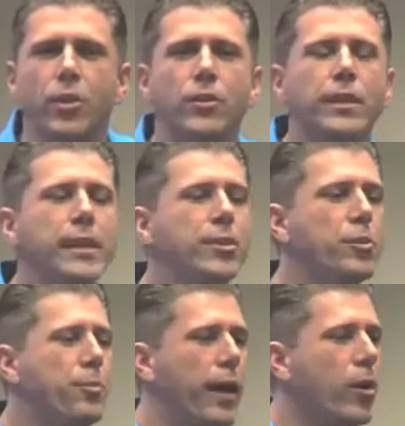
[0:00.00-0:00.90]
you need
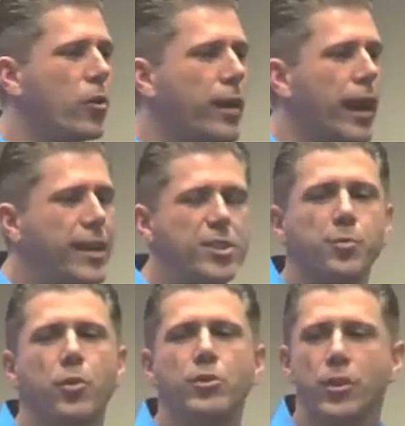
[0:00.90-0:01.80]
to play organized
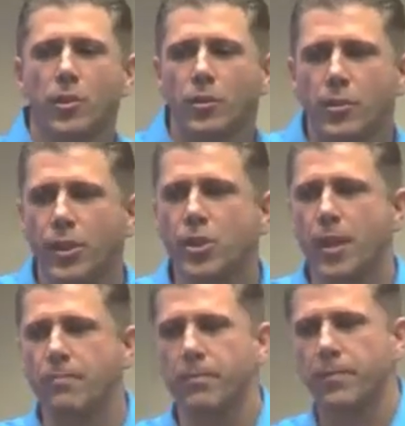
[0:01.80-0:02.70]
sports or go to the
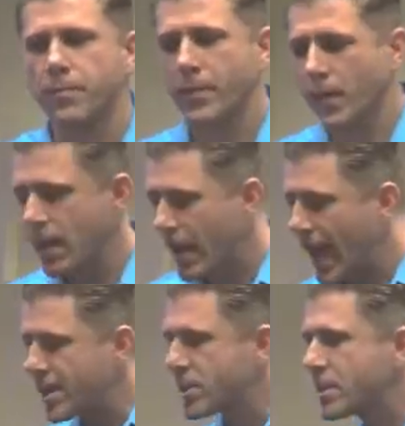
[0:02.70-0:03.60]
gym.
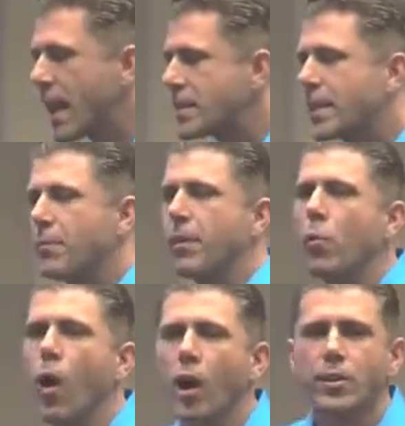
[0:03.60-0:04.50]
Exercise can be
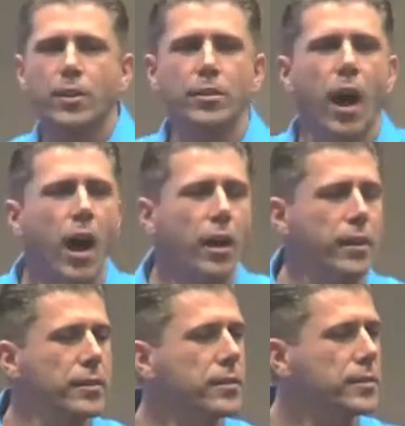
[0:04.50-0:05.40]
walking the dog,
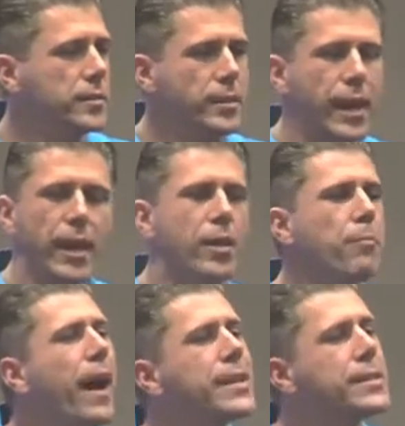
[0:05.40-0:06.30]
taking your
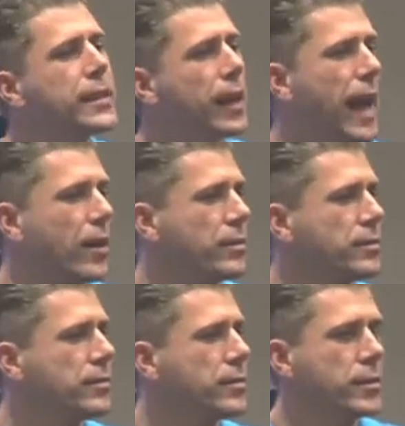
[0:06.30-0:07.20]
bicycle out,
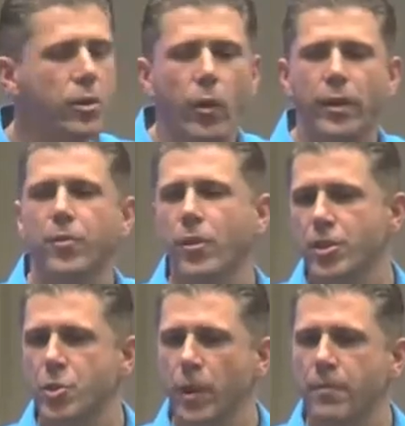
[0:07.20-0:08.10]
going for a
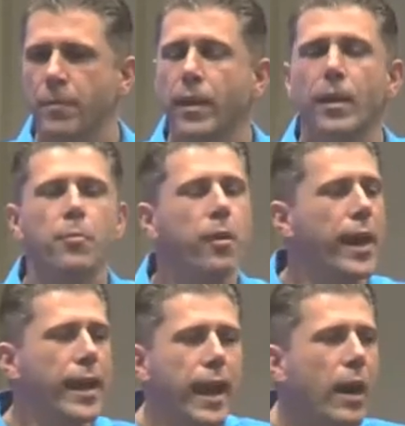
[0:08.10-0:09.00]
swim,
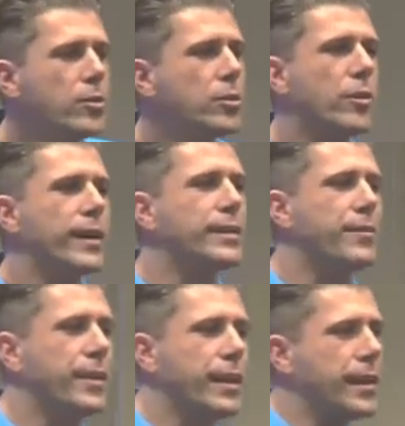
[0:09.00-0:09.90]
playing outdoor
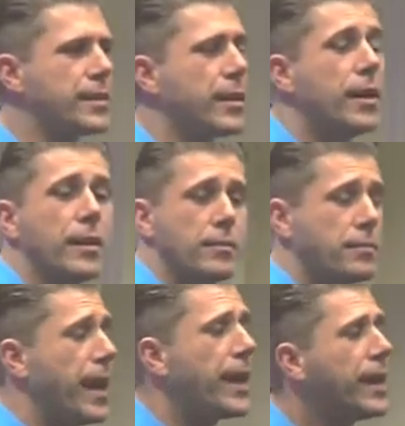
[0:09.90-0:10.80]
activities,
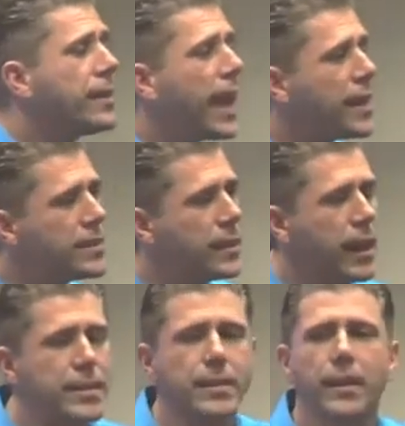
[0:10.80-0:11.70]
taking a dancing
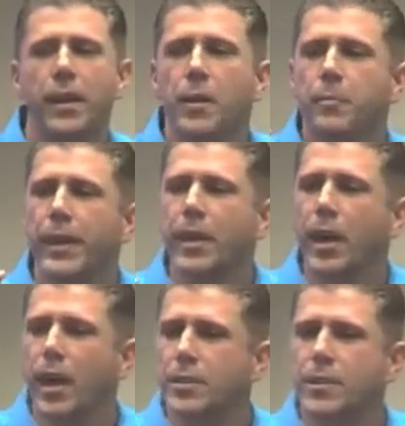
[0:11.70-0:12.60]
lesson,
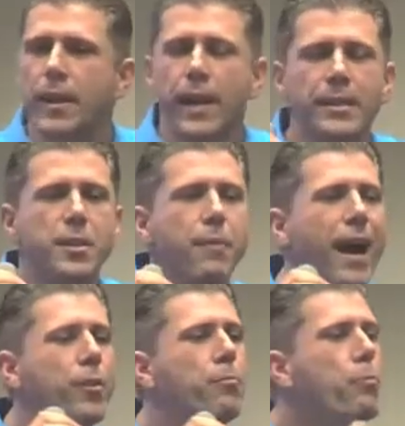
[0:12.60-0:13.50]
because it's
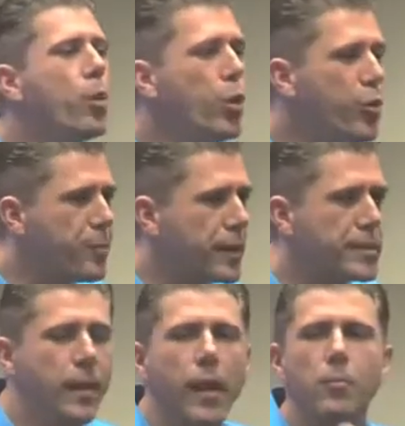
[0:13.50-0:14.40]
about
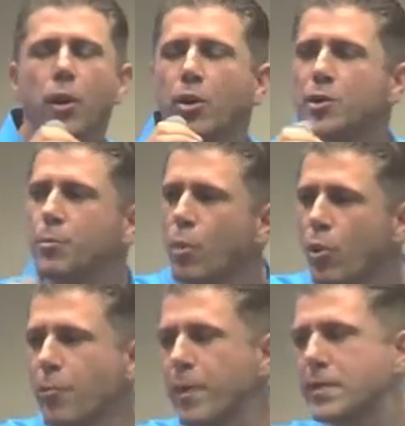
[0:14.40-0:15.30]
movement, because
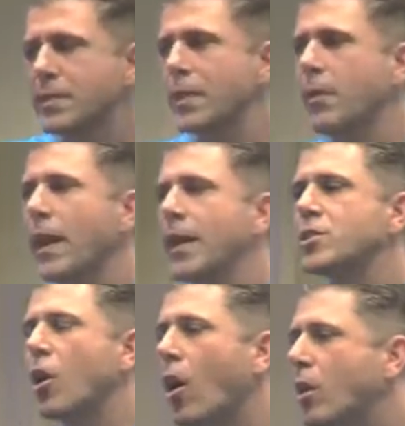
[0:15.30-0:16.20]
movement
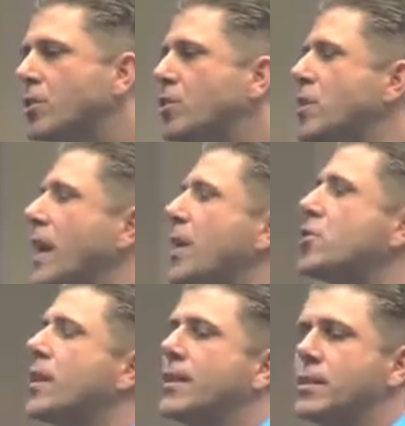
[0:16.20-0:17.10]
stimulates
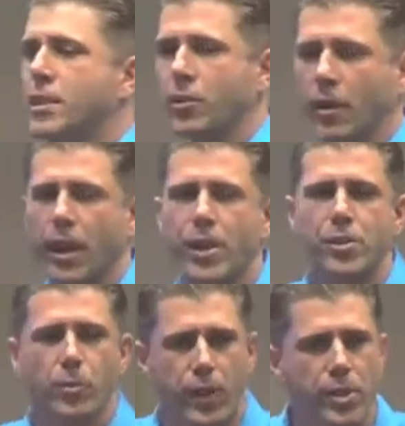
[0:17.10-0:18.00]
oxygenation and
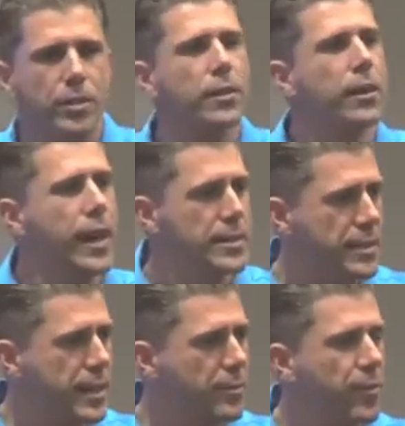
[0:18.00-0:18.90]
circulation, which, as I
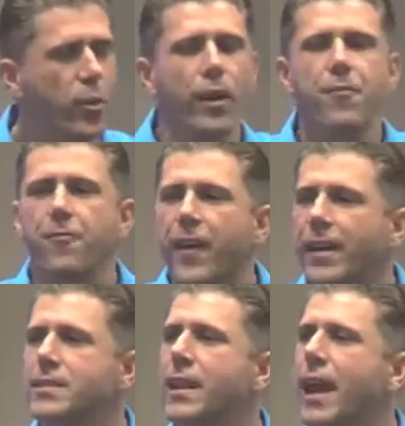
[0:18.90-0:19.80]
said before,
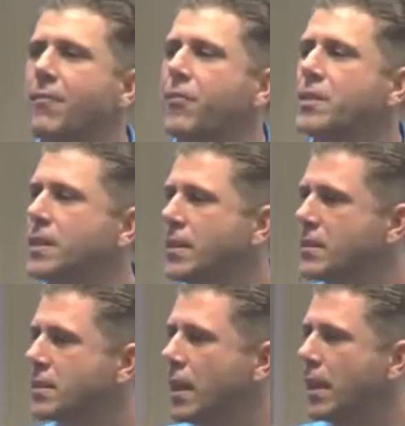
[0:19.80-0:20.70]
affects every single
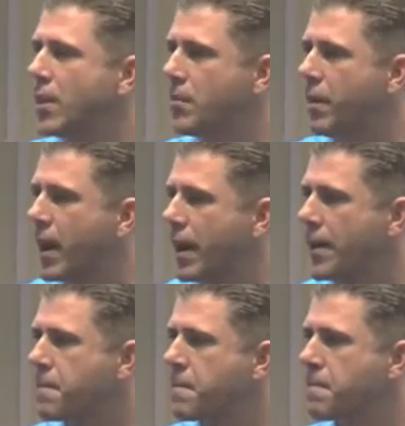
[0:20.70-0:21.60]
cell in your body.
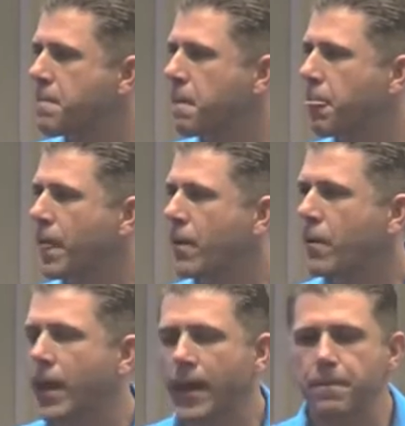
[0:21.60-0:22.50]

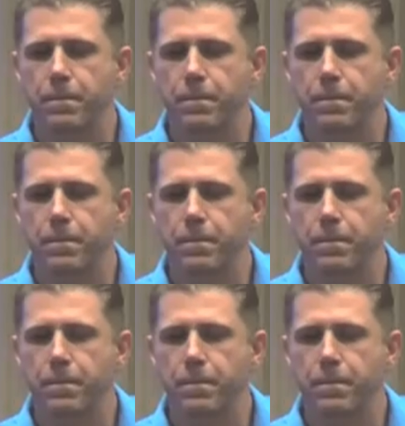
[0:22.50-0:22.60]
Okay?